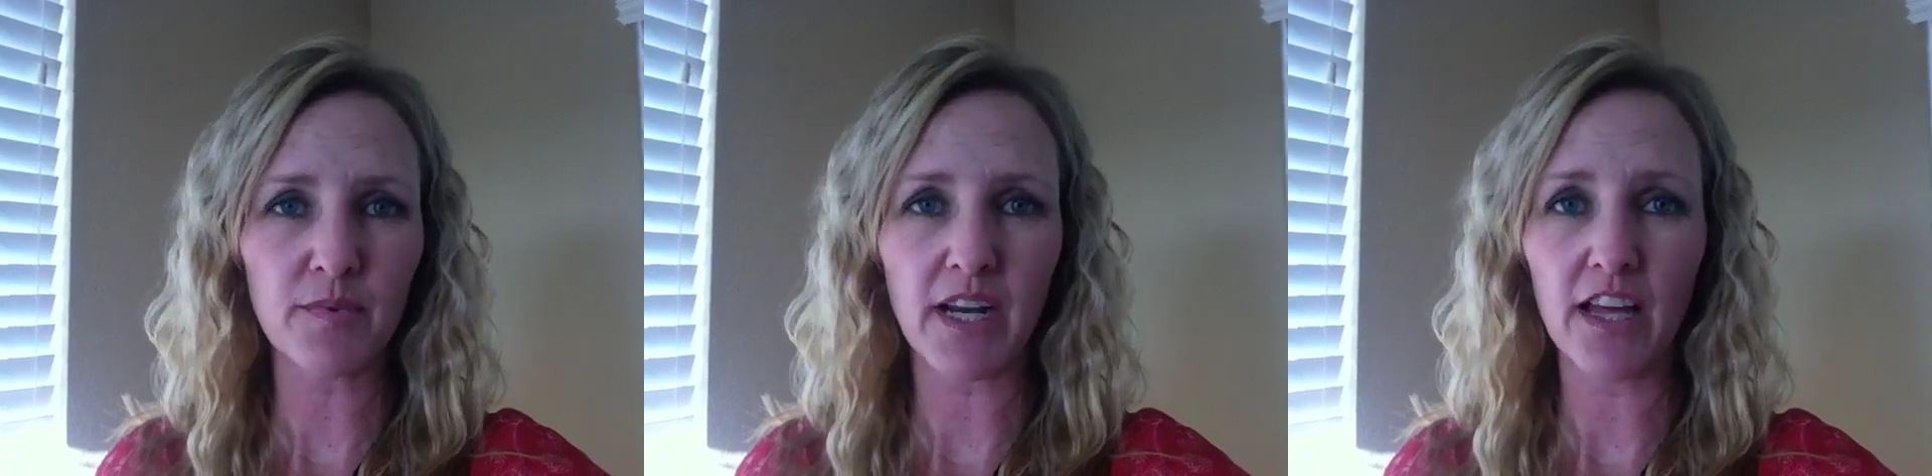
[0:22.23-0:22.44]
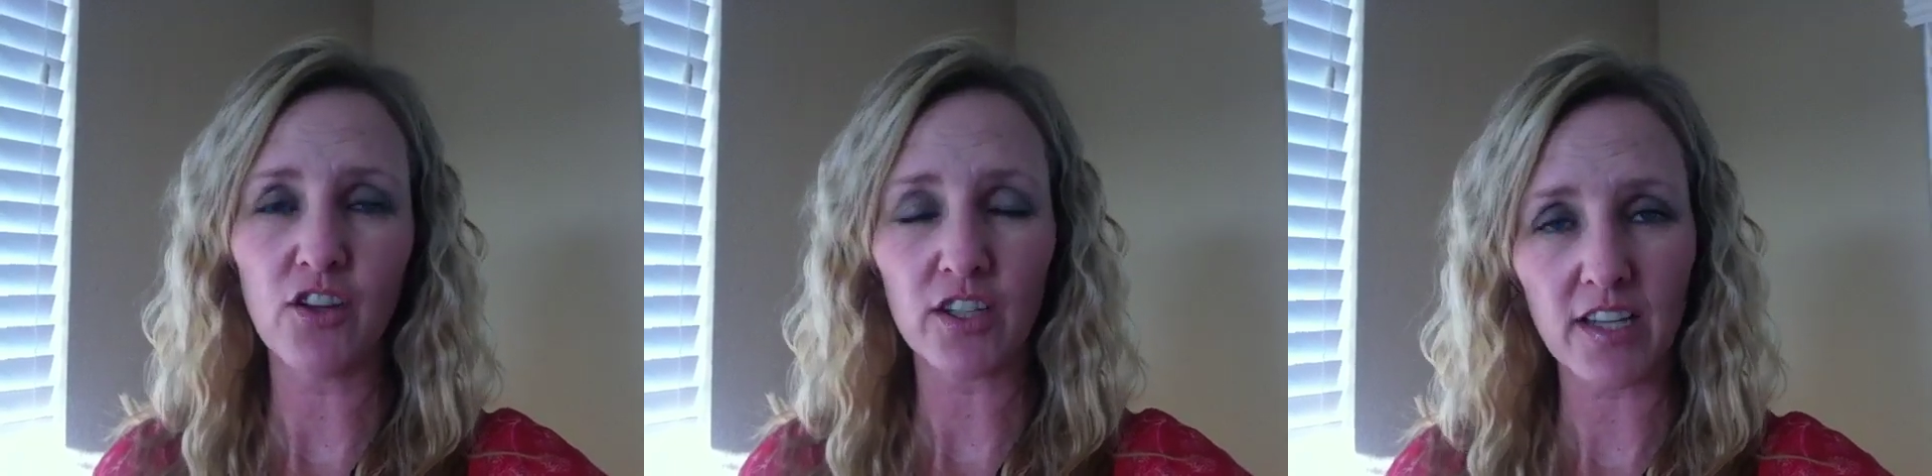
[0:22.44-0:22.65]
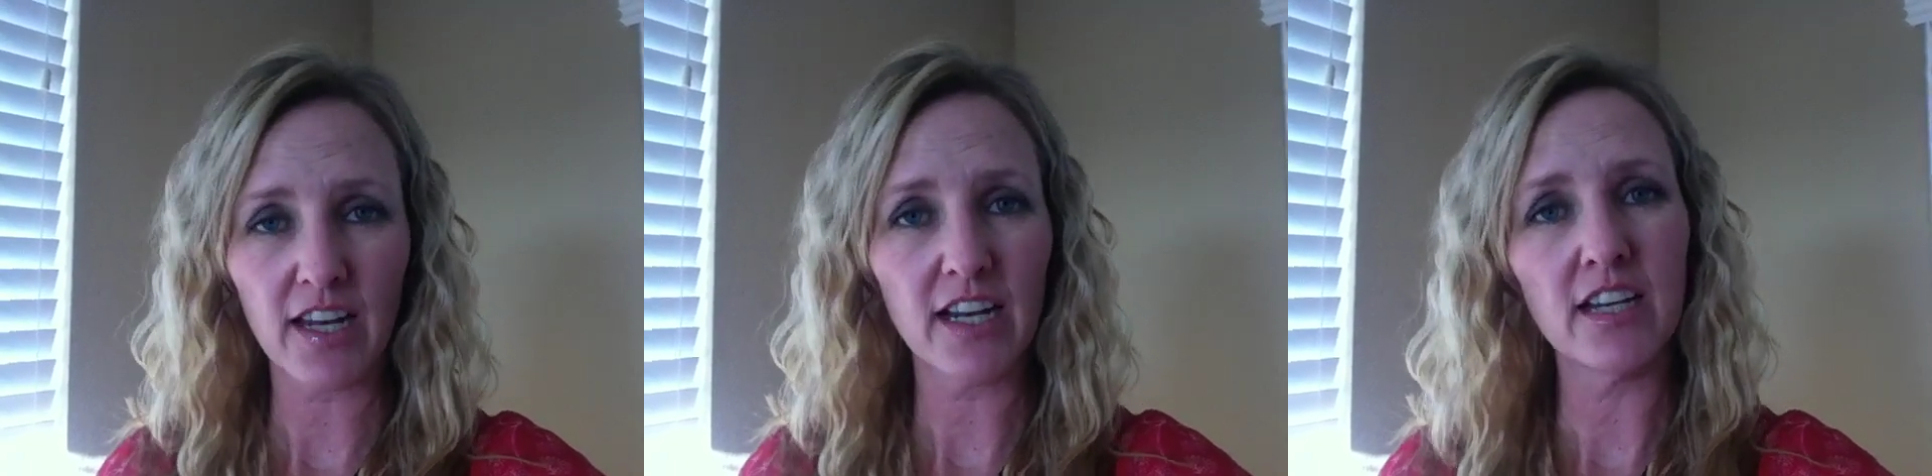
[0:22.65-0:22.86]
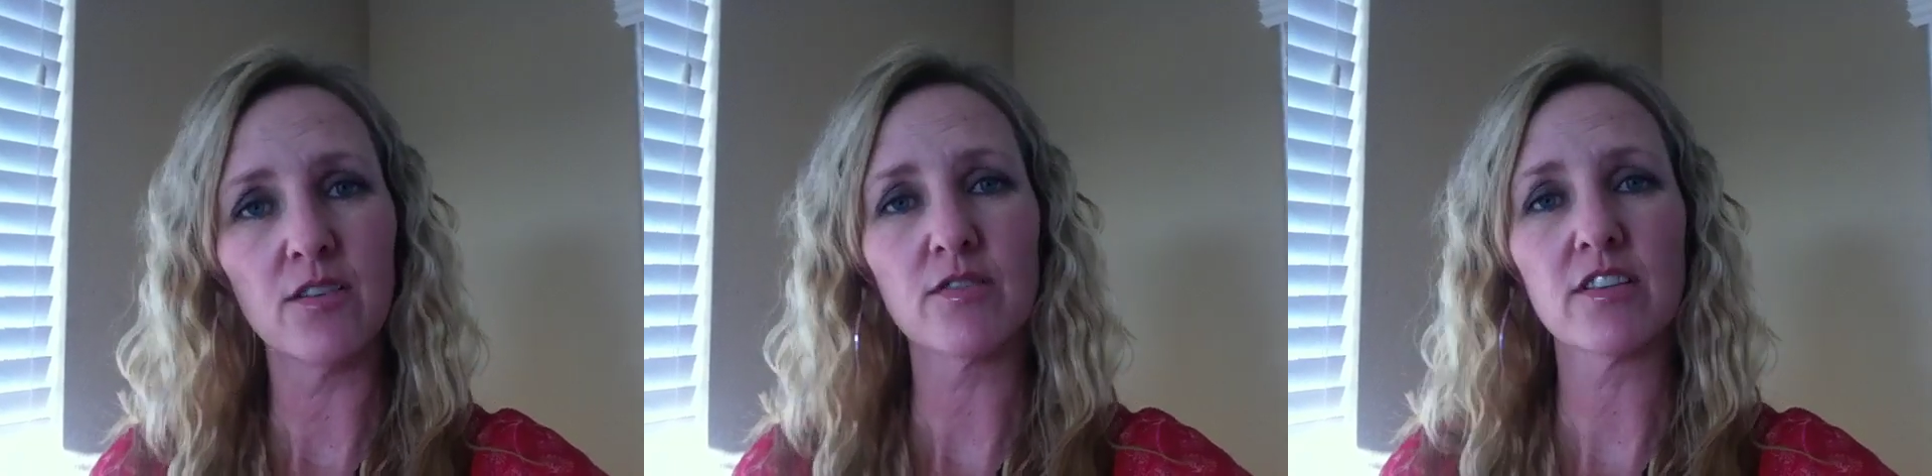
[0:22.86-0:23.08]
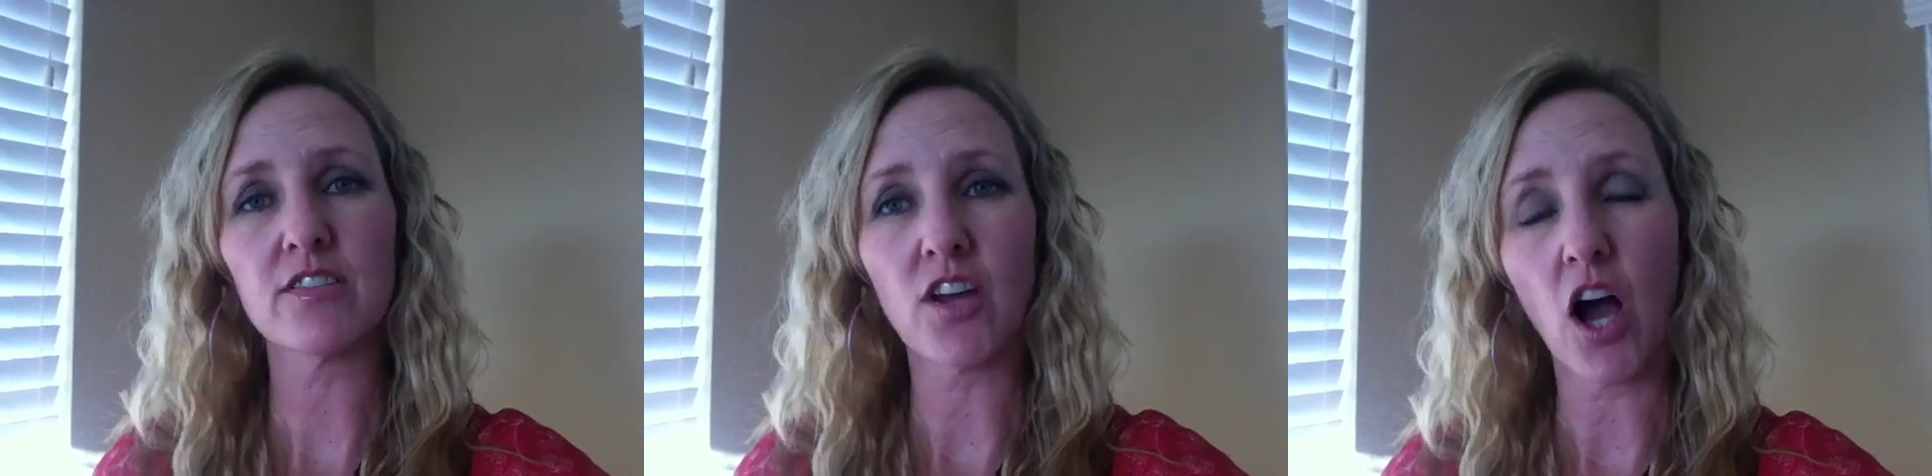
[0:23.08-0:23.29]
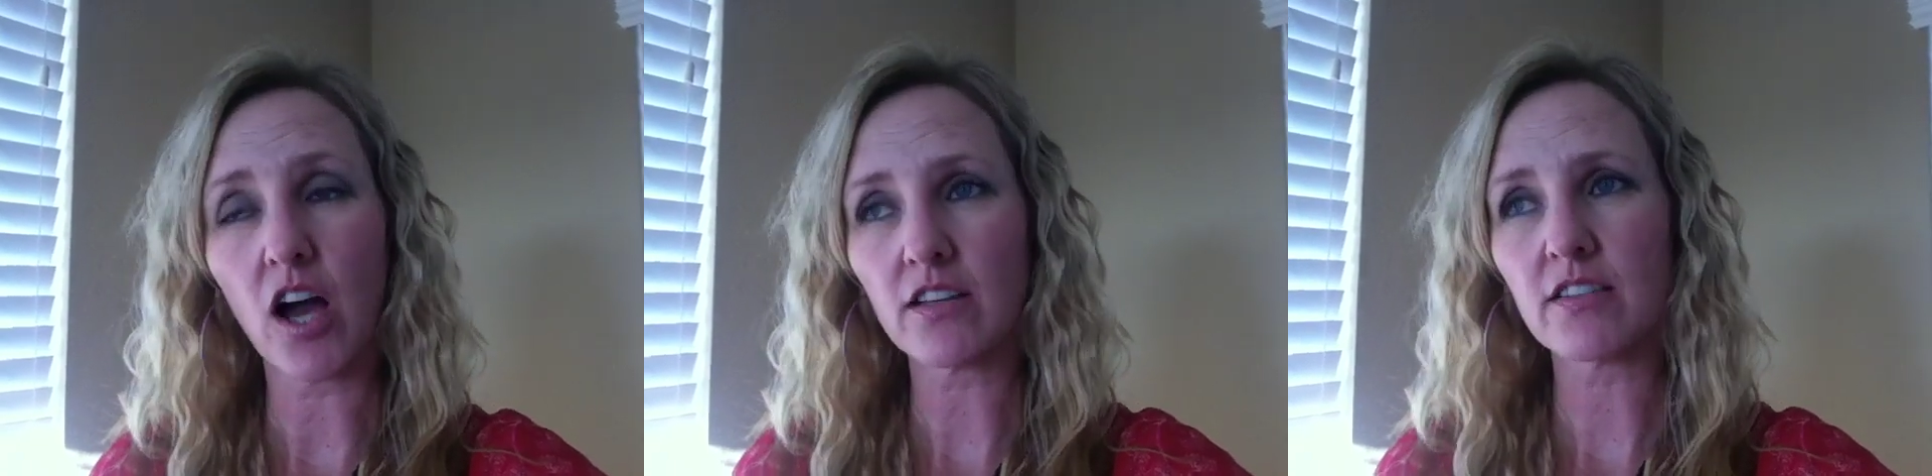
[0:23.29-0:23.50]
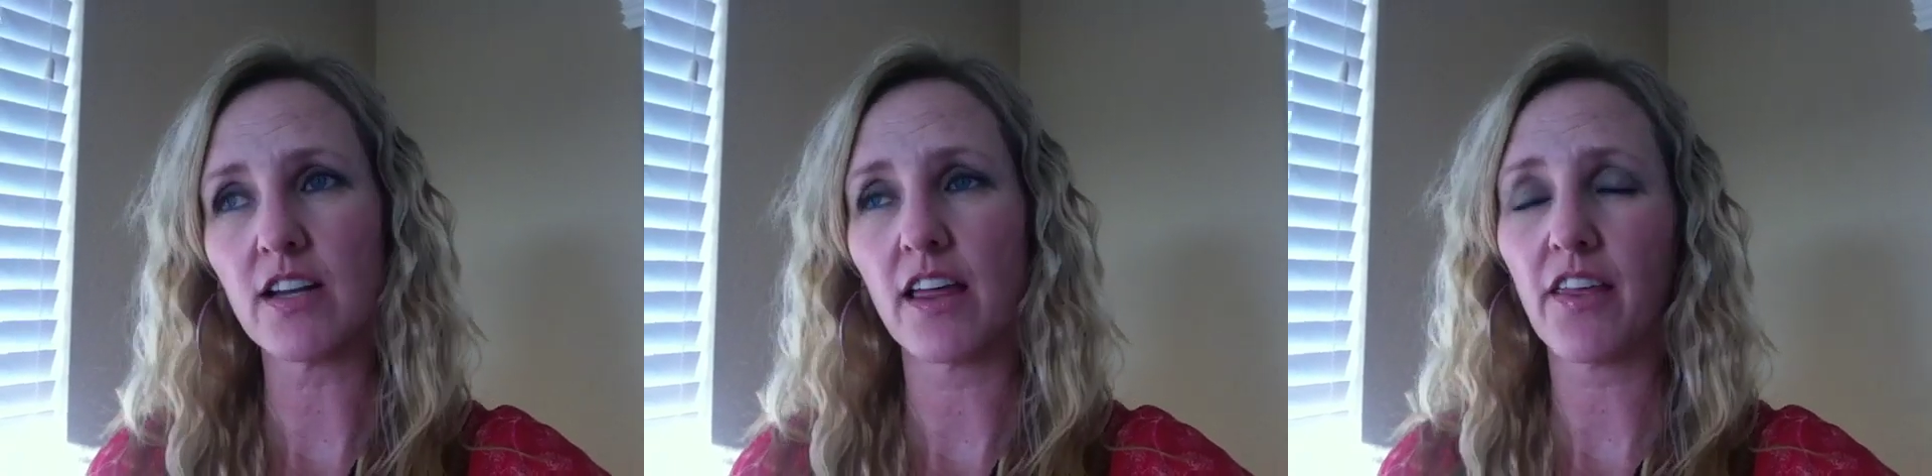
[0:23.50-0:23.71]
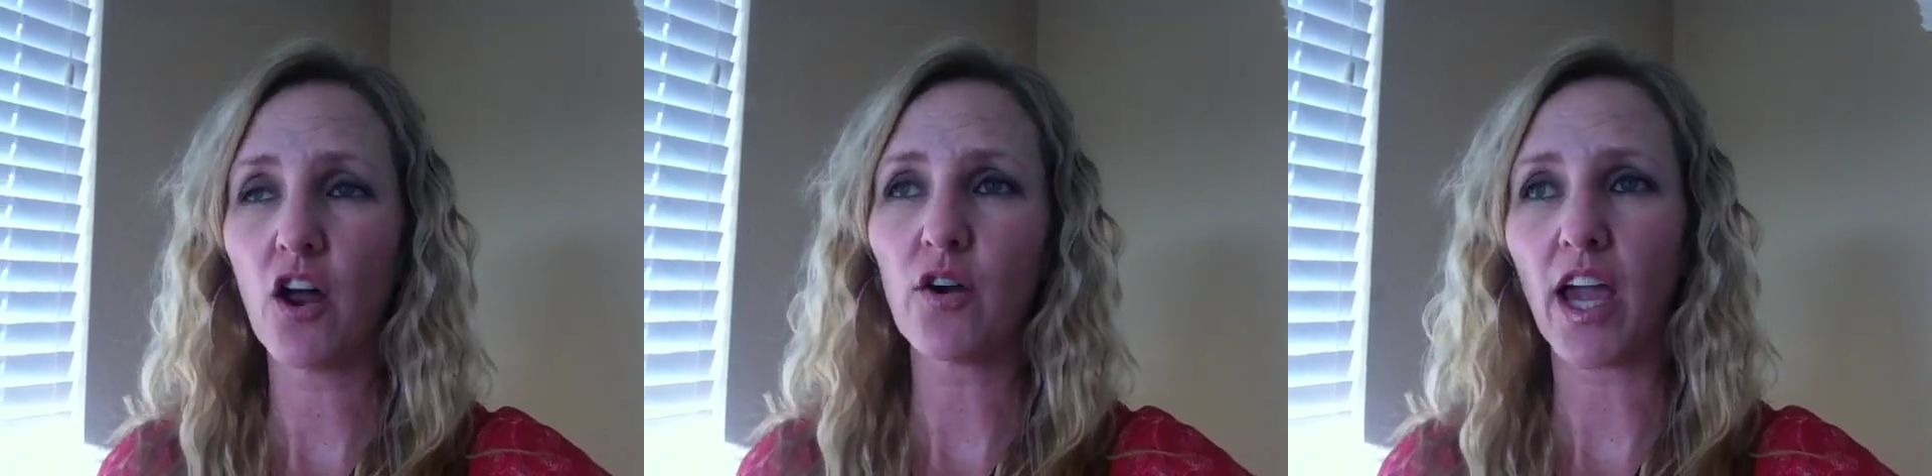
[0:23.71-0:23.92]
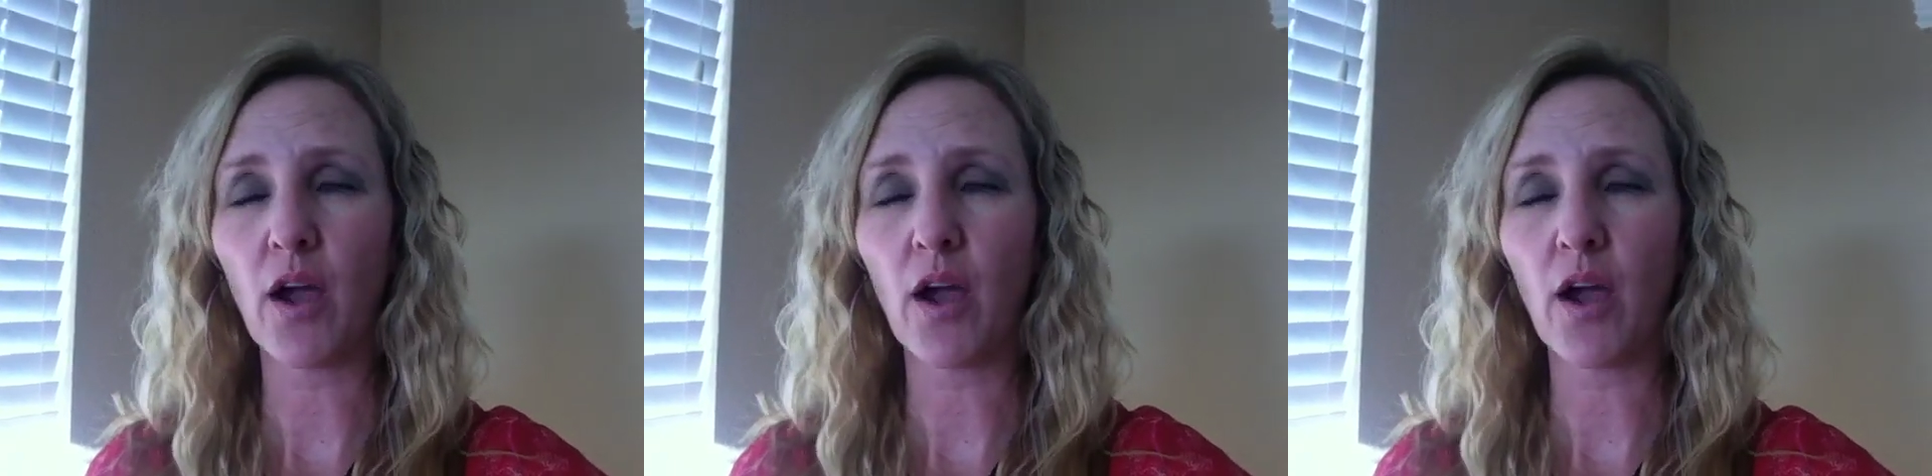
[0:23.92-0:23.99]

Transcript: but I looked at it and it was a sauce, and I thought,